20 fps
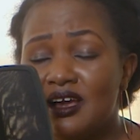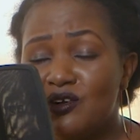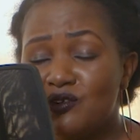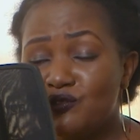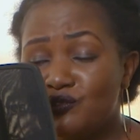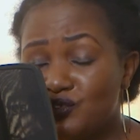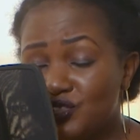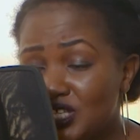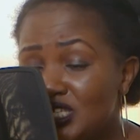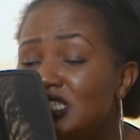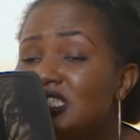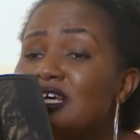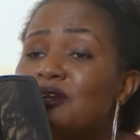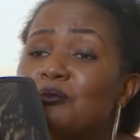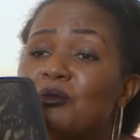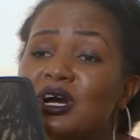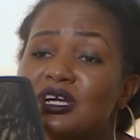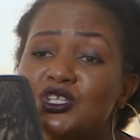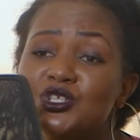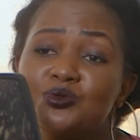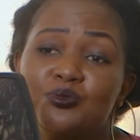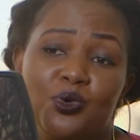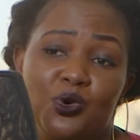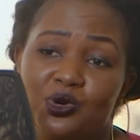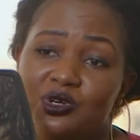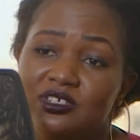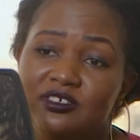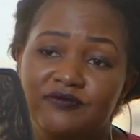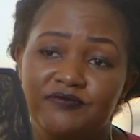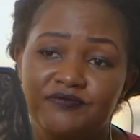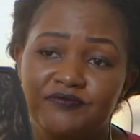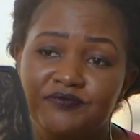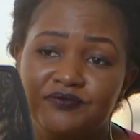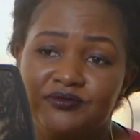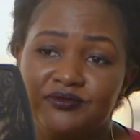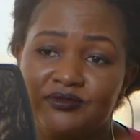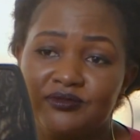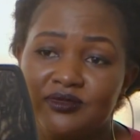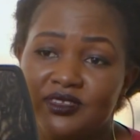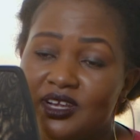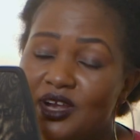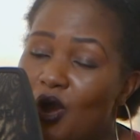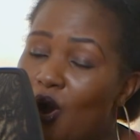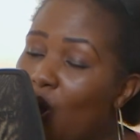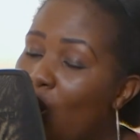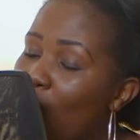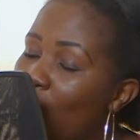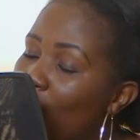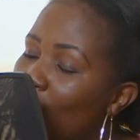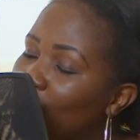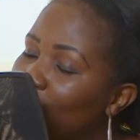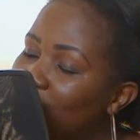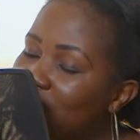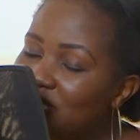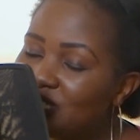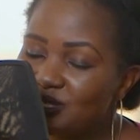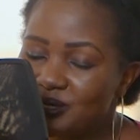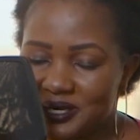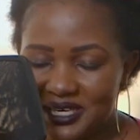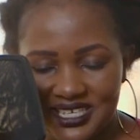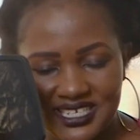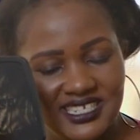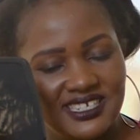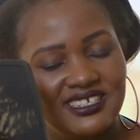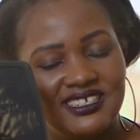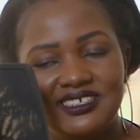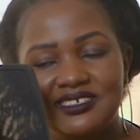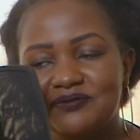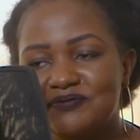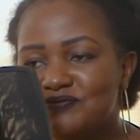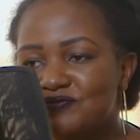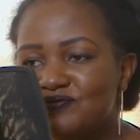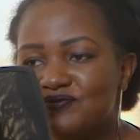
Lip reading: For this and much more, always right here.